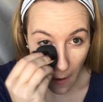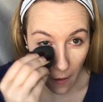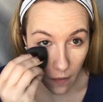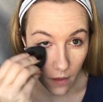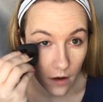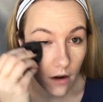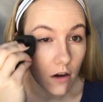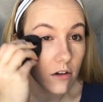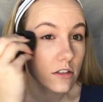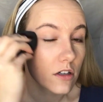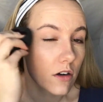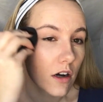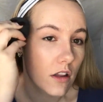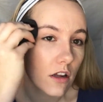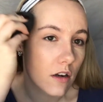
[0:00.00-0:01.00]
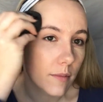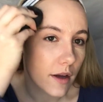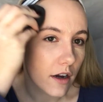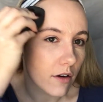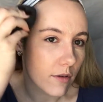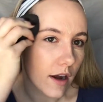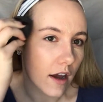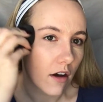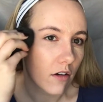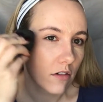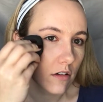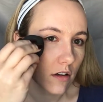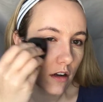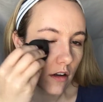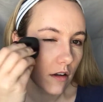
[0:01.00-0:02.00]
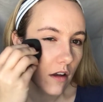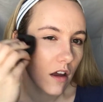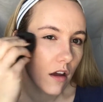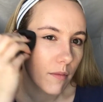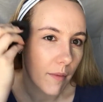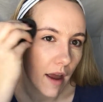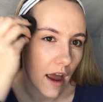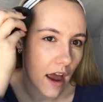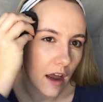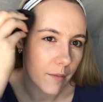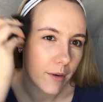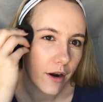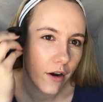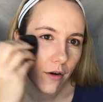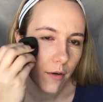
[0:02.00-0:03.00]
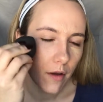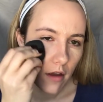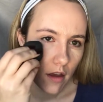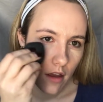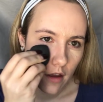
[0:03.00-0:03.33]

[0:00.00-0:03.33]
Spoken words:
And then also a little bit around my eyebrow,